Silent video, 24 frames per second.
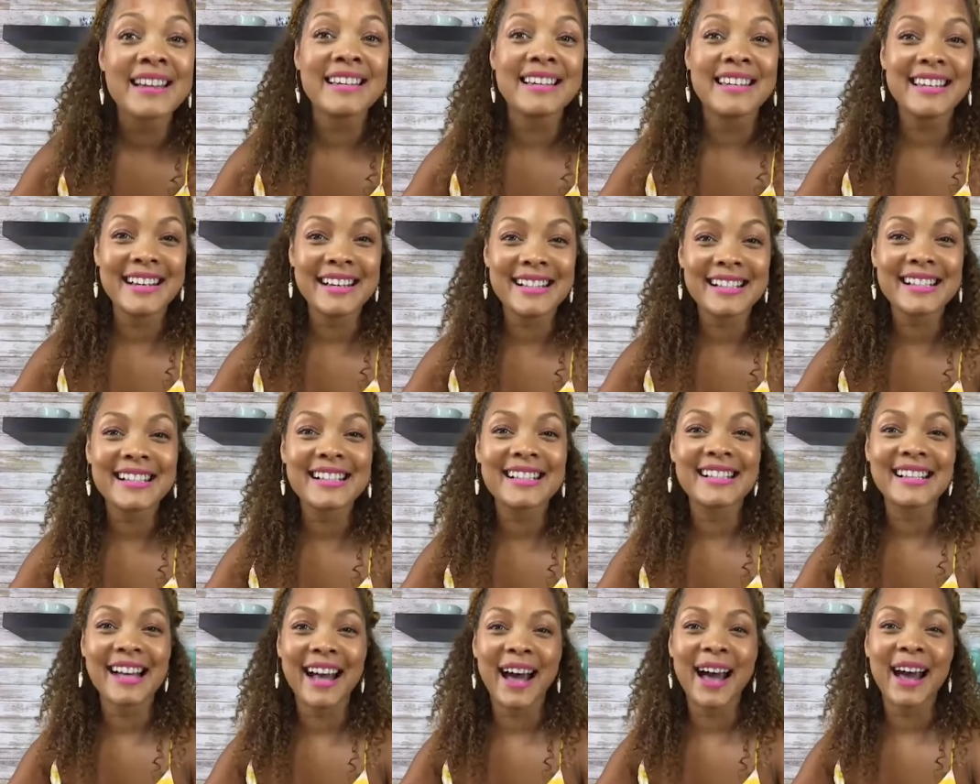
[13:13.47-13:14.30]
Get
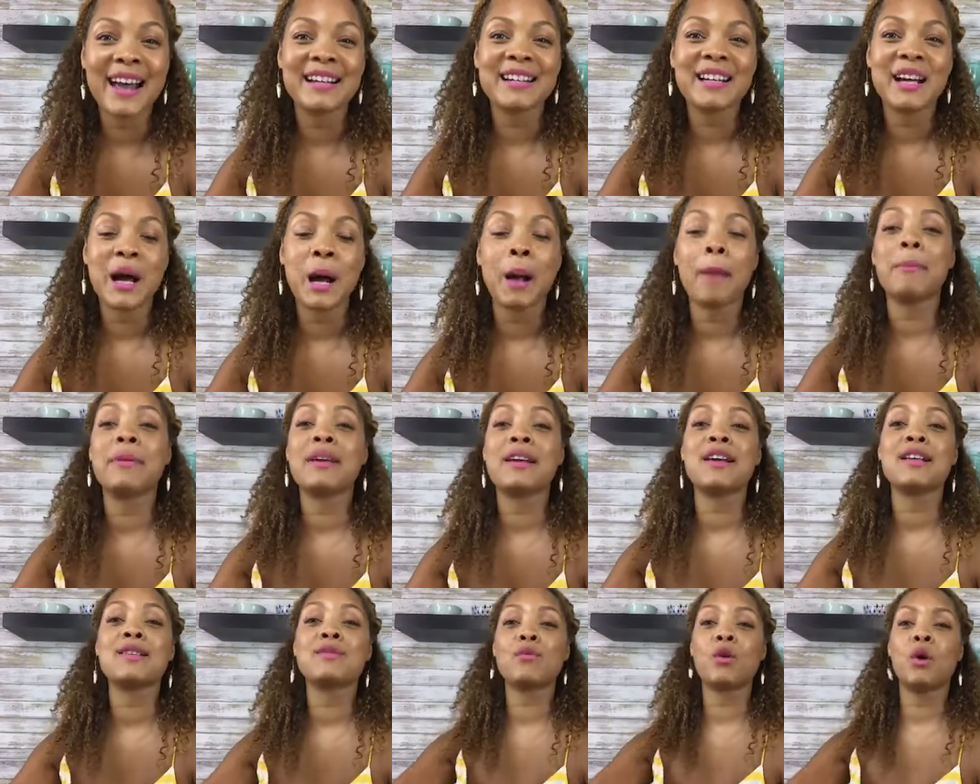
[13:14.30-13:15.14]
signed up
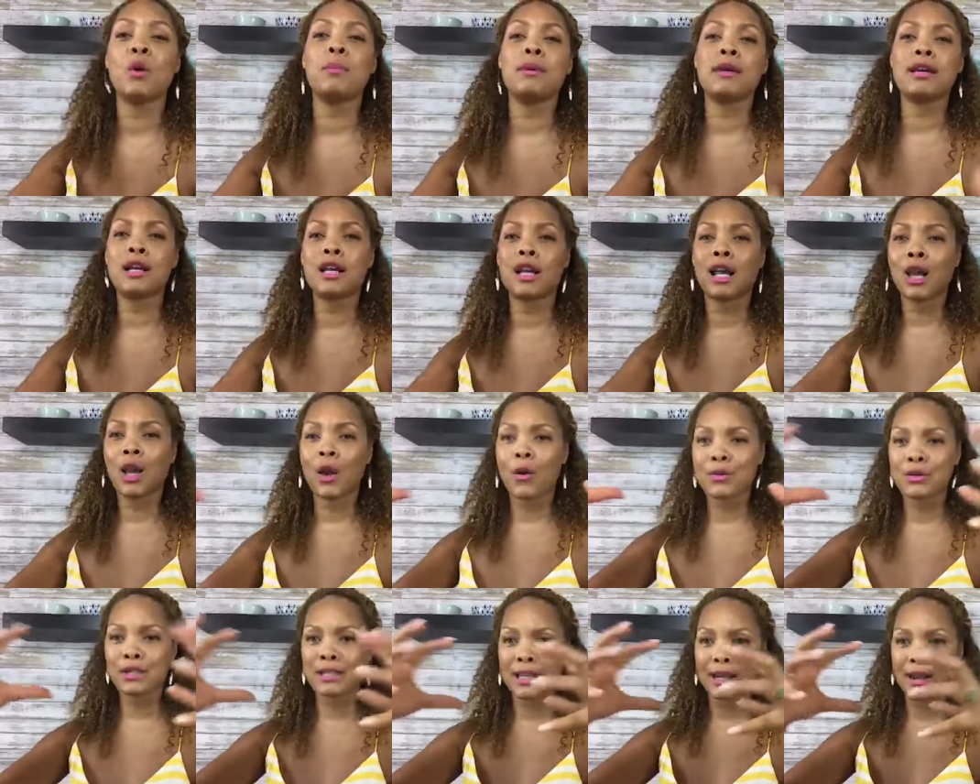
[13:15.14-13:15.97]
because we'll be
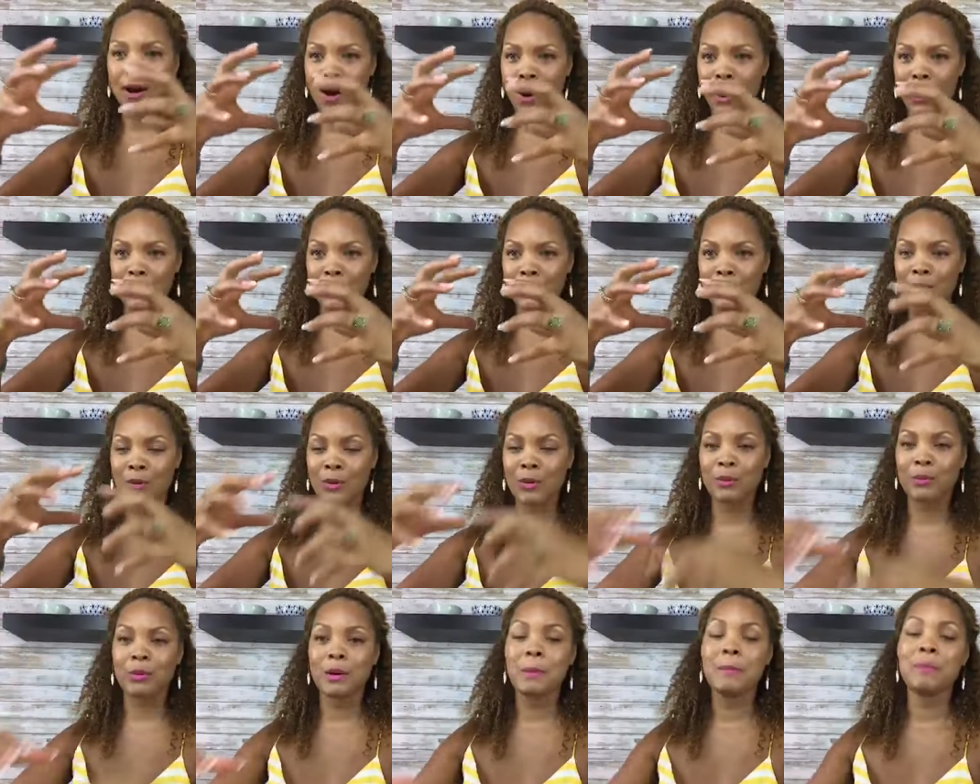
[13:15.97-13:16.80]
closing our
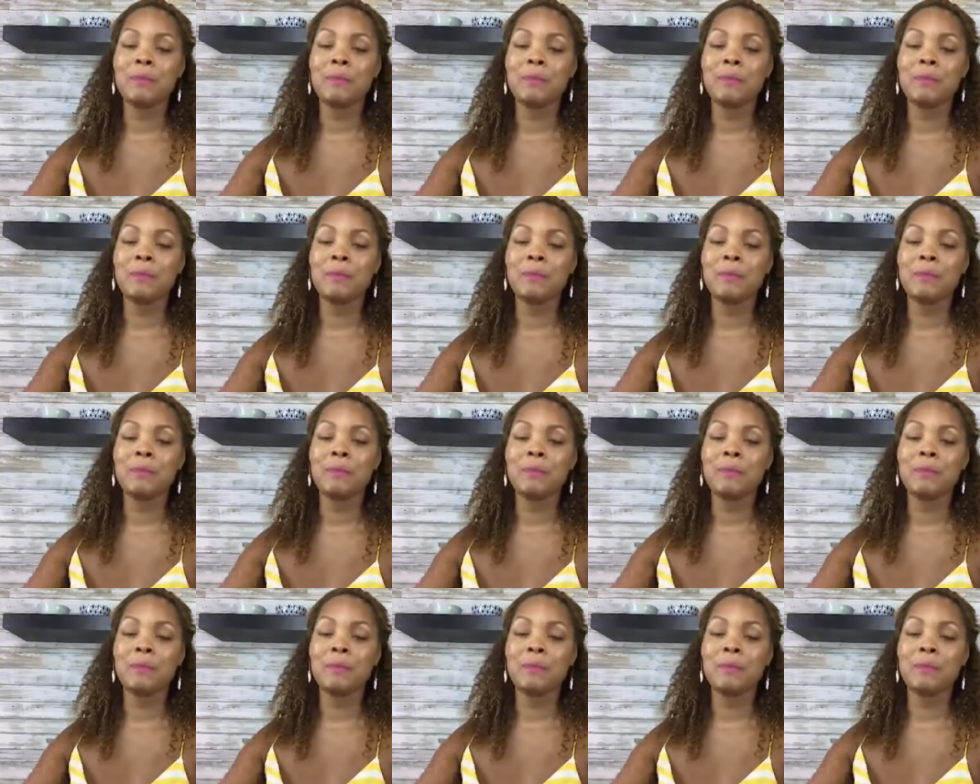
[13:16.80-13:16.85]
group